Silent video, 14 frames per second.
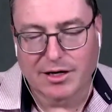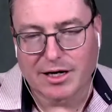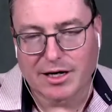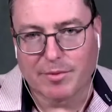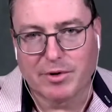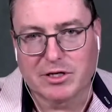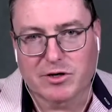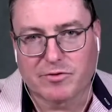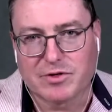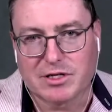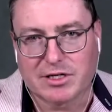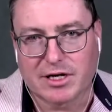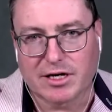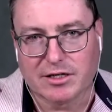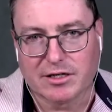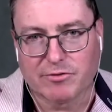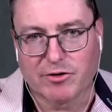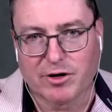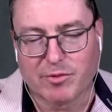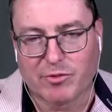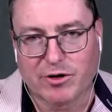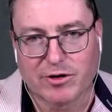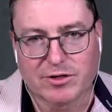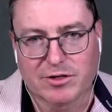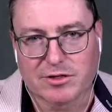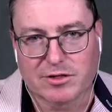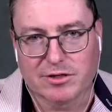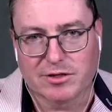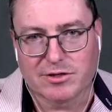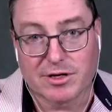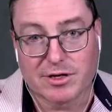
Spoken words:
companies obviously taking different approaches to this.